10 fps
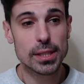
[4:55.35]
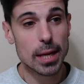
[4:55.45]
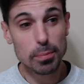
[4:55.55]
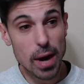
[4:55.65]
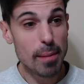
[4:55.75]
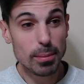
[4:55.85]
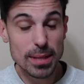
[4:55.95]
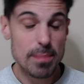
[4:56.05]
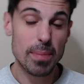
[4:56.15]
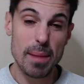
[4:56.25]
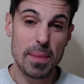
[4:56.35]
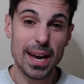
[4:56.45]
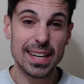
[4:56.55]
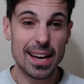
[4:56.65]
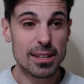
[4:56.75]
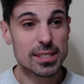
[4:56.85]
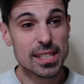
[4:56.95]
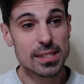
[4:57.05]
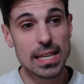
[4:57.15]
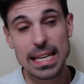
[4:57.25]
and probably by my
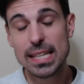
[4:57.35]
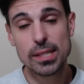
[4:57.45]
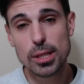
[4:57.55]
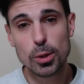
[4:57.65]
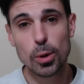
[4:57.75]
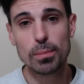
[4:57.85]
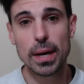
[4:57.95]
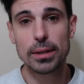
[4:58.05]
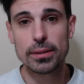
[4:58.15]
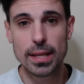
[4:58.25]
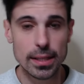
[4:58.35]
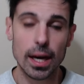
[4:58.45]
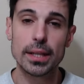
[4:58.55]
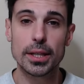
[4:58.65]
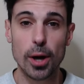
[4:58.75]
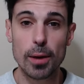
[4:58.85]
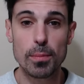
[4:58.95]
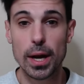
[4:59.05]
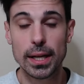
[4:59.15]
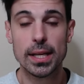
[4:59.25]
analysis, the easiest gold medal that Janja
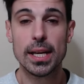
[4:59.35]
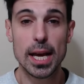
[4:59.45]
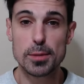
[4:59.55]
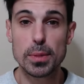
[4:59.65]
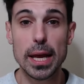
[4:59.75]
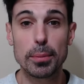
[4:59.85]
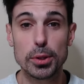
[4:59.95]
Garnbret has been able